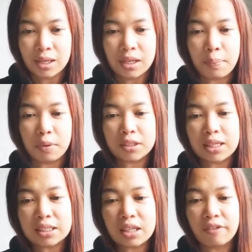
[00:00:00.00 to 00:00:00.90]
The
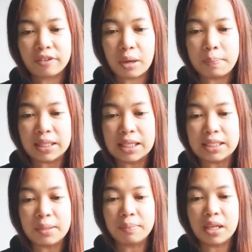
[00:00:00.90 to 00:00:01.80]
process of capital
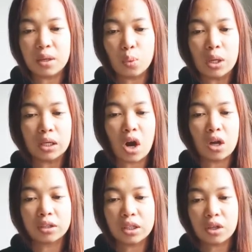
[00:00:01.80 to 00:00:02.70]
deepening will
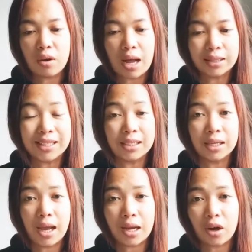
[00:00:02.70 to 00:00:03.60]
continue until
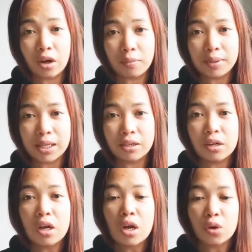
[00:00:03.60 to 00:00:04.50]
the economy
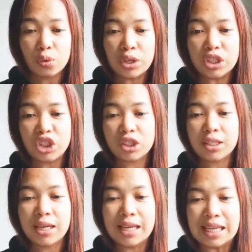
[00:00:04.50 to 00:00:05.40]
reaches
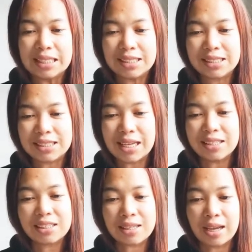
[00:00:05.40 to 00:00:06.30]
its steady
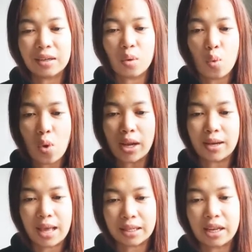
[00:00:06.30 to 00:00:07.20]
state when
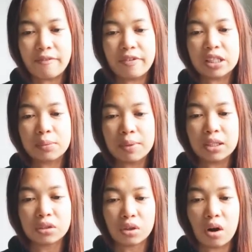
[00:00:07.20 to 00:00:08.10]
net
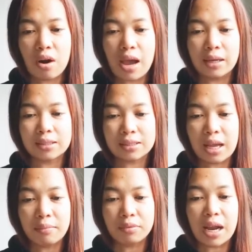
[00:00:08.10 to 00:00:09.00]
investment grows at the
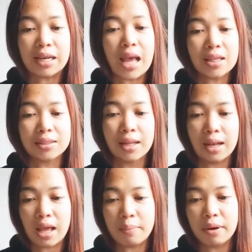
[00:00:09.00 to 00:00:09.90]
same rate as the
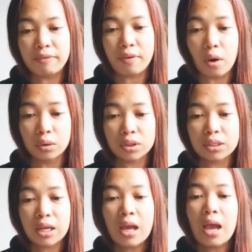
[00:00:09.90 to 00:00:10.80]
labor force
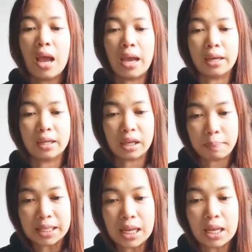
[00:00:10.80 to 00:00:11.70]
and the
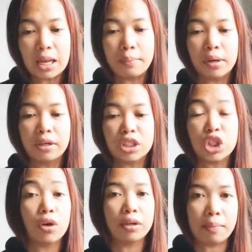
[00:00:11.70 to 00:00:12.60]
capital-labor
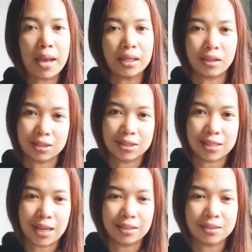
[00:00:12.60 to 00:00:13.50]
ratio remains
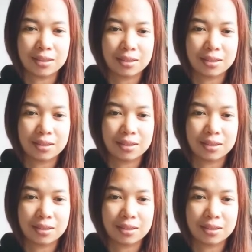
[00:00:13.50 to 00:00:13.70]
constant.